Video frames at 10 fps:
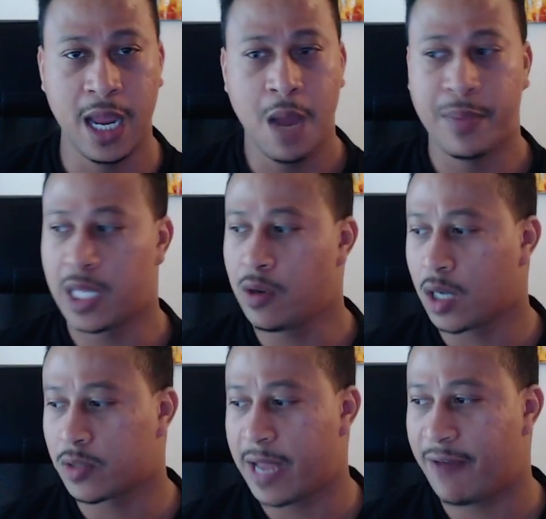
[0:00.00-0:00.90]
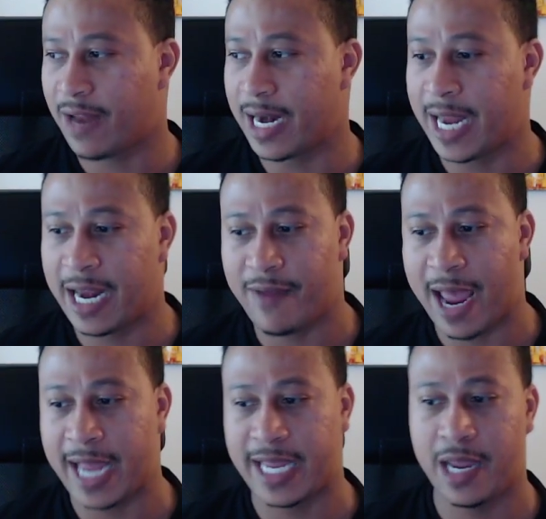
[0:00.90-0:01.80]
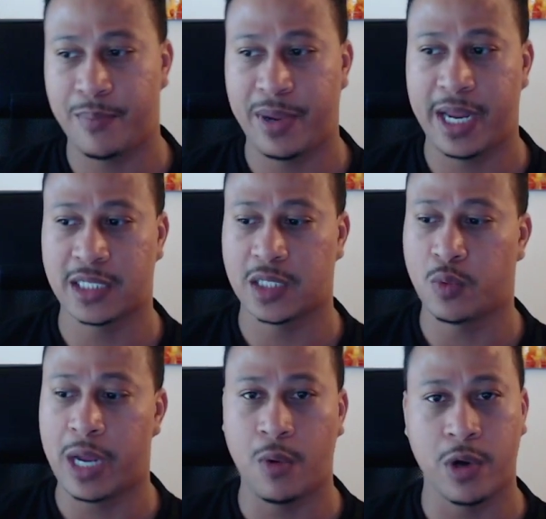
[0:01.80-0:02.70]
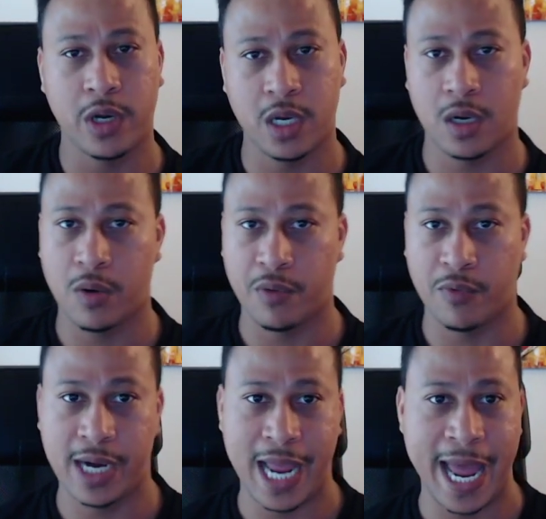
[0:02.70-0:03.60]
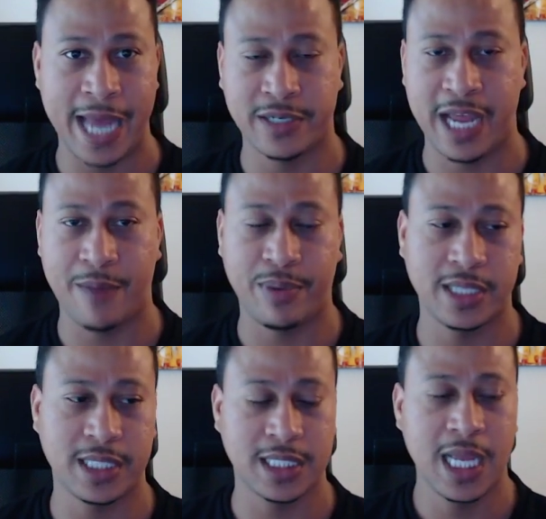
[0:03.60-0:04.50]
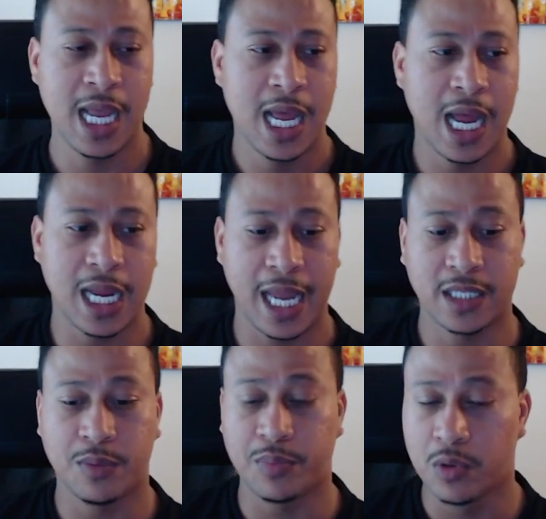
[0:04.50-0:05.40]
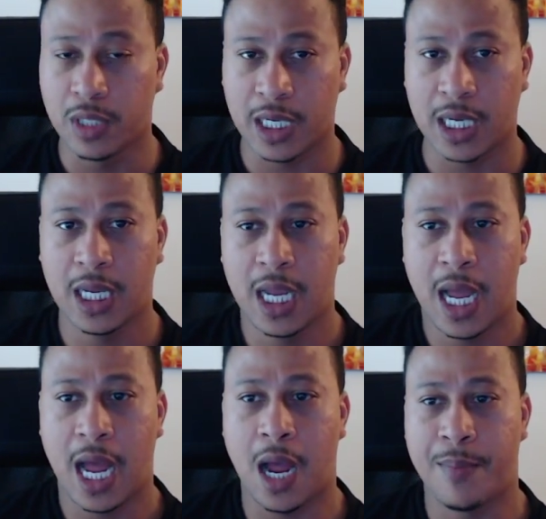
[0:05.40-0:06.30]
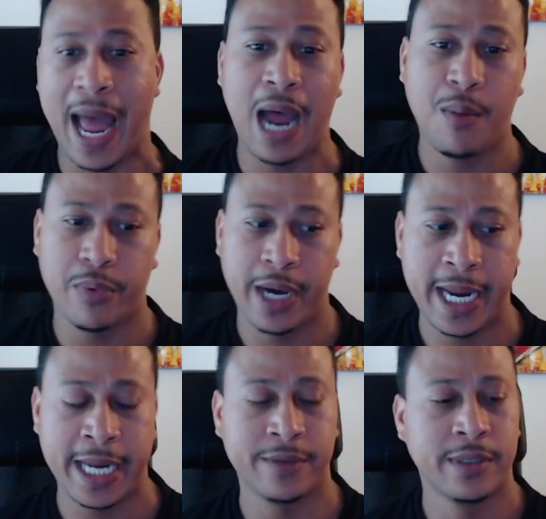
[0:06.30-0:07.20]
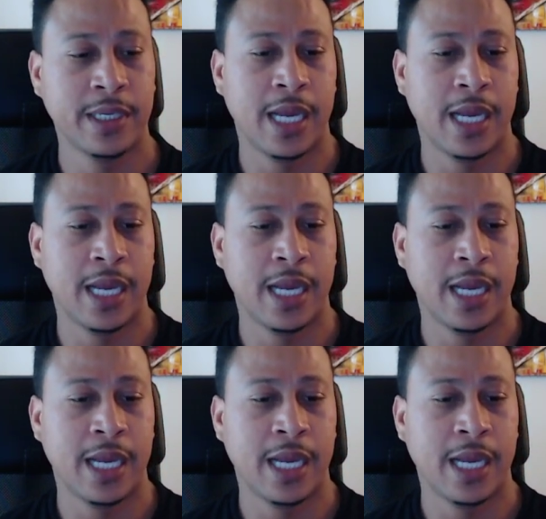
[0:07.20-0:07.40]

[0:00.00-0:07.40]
But then you also have like native ad campaigns as well, where you can go and run ads. You have places like Taboola, Outbrain.